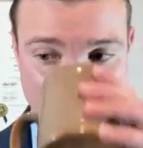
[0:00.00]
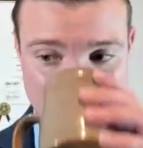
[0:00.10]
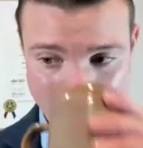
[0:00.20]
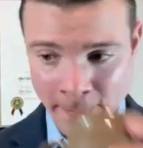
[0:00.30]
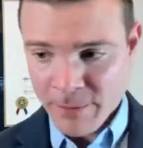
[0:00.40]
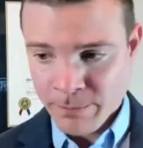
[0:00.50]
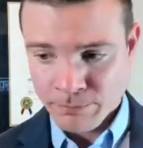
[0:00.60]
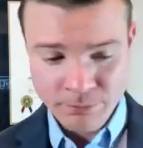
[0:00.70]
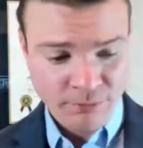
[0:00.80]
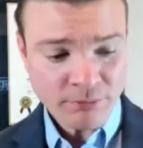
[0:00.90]
it.
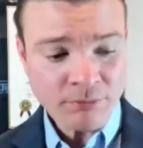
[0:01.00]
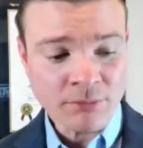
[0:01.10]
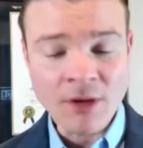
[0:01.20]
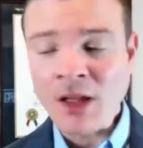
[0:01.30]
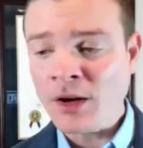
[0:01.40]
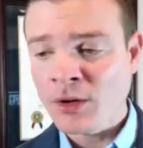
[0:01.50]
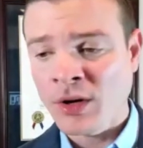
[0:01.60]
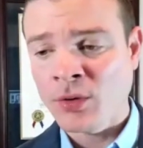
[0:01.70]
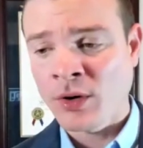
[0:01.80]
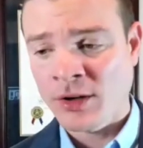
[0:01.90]

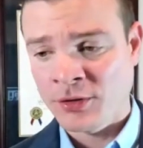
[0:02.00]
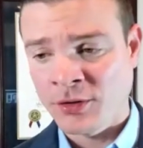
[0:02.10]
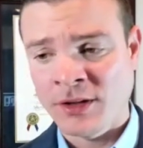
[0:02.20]
Great question.